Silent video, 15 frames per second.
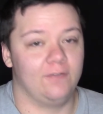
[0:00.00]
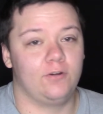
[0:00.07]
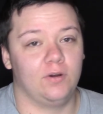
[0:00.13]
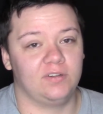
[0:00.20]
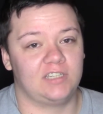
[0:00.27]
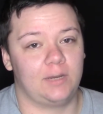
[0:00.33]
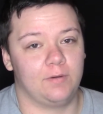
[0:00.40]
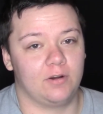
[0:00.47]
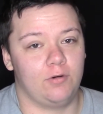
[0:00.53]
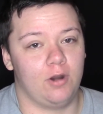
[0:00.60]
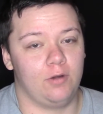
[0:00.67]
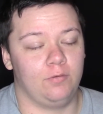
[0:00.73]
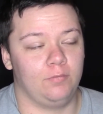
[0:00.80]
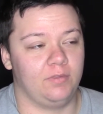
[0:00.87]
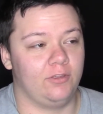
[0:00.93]
Of course I
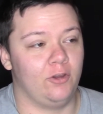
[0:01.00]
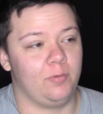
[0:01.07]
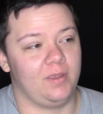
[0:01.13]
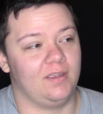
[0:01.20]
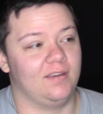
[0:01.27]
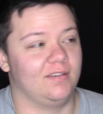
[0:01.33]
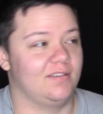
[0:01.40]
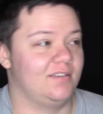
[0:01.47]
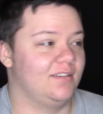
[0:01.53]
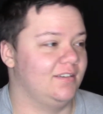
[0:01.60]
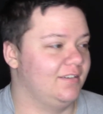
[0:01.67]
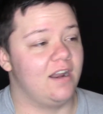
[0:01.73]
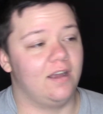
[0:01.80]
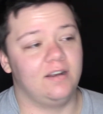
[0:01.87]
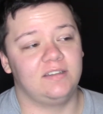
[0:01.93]
recorded with OBS.
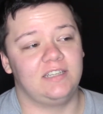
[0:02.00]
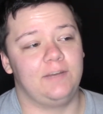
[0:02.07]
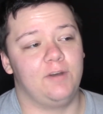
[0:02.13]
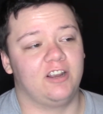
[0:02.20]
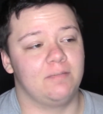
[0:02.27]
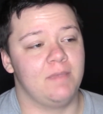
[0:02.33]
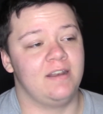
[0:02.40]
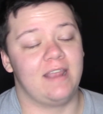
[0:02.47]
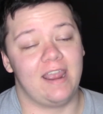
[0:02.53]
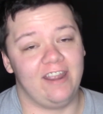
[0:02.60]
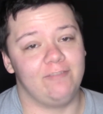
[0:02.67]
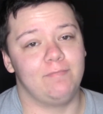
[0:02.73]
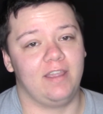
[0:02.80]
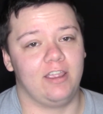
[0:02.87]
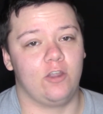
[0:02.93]
I'd honestly recommend
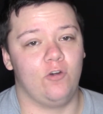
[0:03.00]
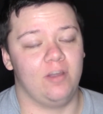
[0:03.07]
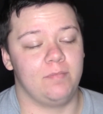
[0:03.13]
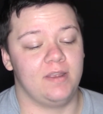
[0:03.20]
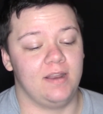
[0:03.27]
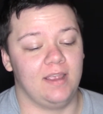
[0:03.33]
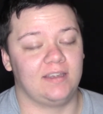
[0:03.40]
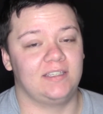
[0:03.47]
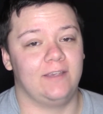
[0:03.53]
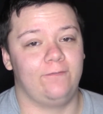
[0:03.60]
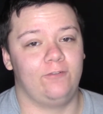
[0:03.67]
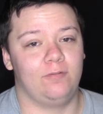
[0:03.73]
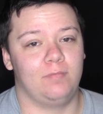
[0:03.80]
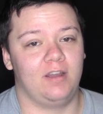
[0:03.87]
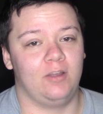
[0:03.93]
any of my equipment except
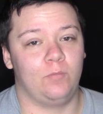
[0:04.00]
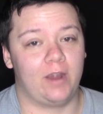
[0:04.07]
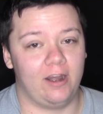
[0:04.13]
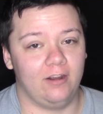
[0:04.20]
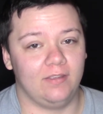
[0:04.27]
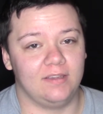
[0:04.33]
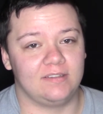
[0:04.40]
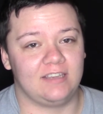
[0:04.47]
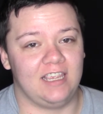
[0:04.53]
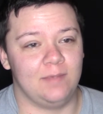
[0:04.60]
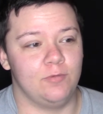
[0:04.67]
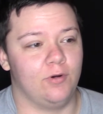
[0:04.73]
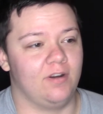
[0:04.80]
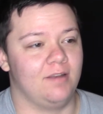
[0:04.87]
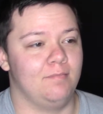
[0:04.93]
for my wireless
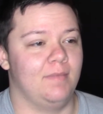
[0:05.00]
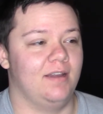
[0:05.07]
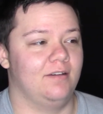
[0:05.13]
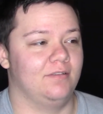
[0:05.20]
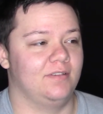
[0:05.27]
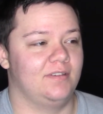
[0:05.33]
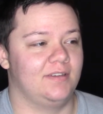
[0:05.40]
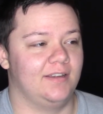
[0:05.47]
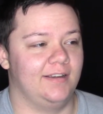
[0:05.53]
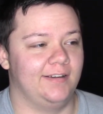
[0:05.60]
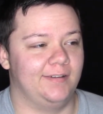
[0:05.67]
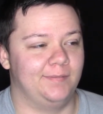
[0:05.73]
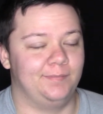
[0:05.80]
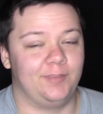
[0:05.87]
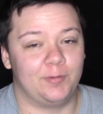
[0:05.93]
keyboard and mouse.
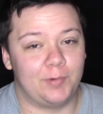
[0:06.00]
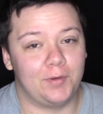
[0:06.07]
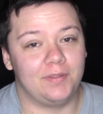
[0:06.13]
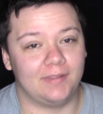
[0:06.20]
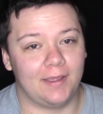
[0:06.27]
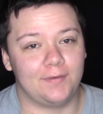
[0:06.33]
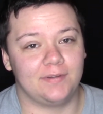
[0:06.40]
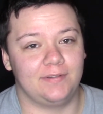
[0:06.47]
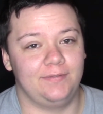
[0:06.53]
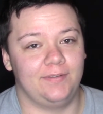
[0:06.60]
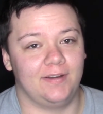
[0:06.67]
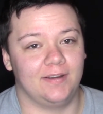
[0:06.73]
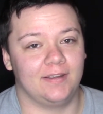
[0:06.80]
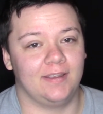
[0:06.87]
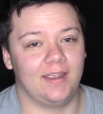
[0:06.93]
They're both loud as
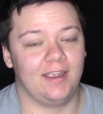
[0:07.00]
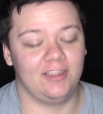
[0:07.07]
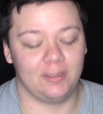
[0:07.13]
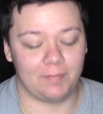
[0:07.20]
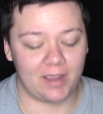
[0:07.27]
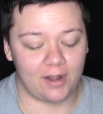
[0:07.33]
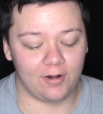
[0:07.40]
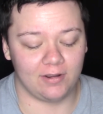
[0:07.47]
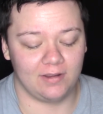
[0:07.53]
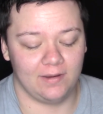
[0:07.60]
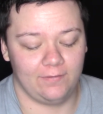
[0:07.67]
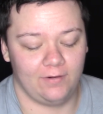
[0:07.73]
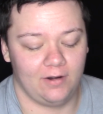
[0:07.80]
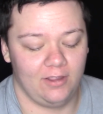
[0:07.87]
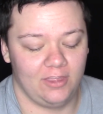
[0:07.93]
fuck, and the battery
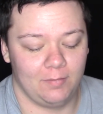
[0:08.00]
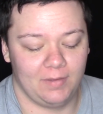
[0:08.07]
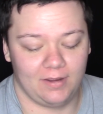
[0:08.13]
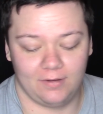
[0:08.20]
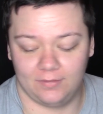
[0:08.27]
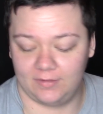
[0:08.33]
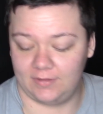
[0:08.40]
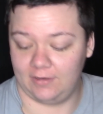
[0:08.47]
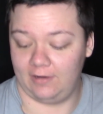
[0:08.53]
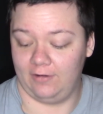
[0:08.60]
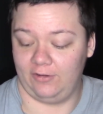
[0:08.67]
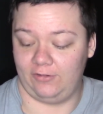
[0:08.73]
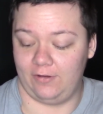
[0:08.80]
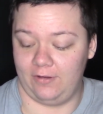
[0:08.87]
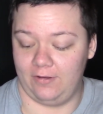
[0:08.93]
cover on the mouse, here
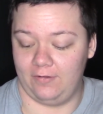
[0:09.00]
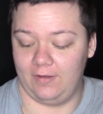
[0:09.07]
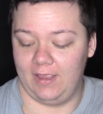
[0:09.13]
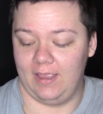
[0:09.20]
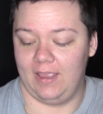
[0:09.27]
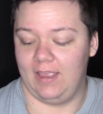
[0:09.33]
I'll show you,